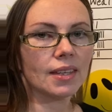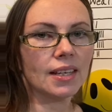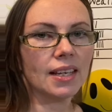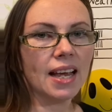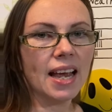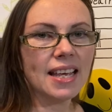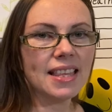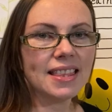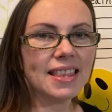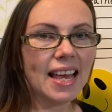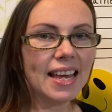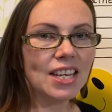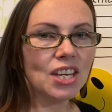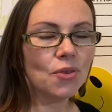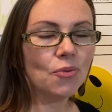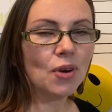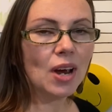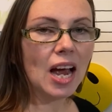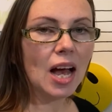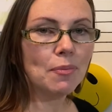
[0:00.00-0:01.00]
Thank you
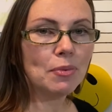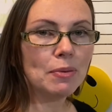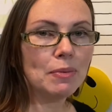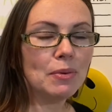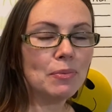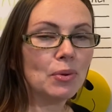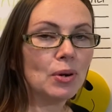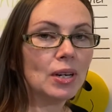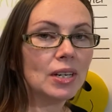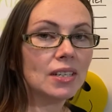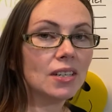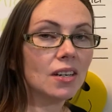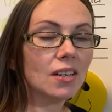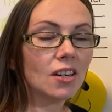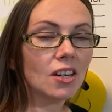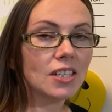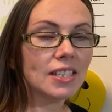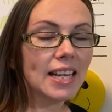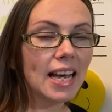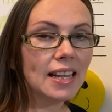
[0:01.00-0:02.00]
for helping me put our
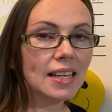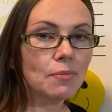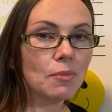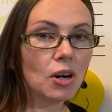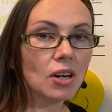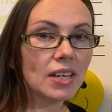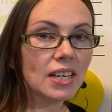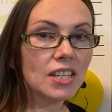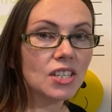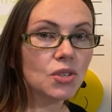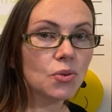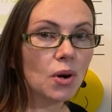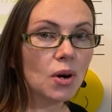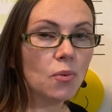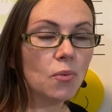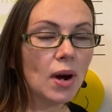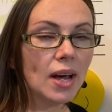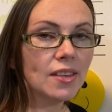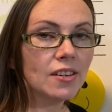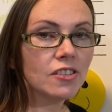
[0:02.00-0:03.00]
tally mark into our
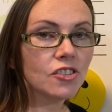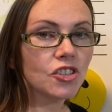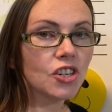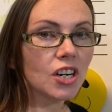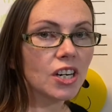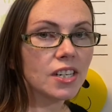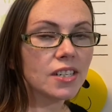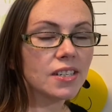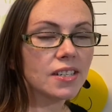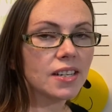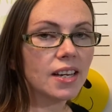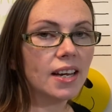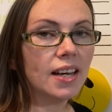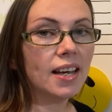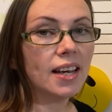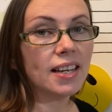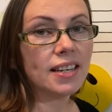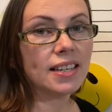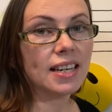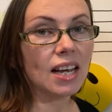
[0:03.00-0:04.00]
weather chart.
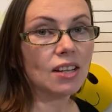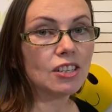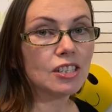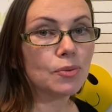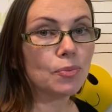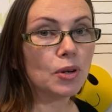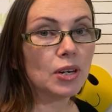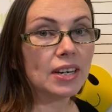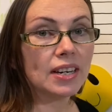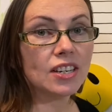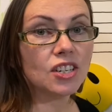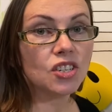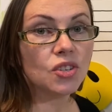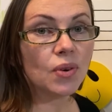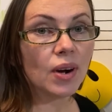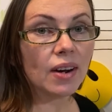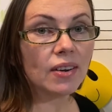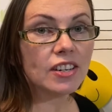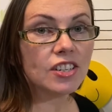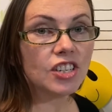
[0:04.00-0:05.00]
Now let's put it into
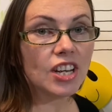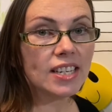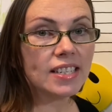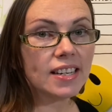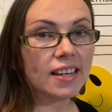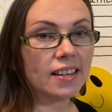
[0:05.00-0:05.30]
our agenda.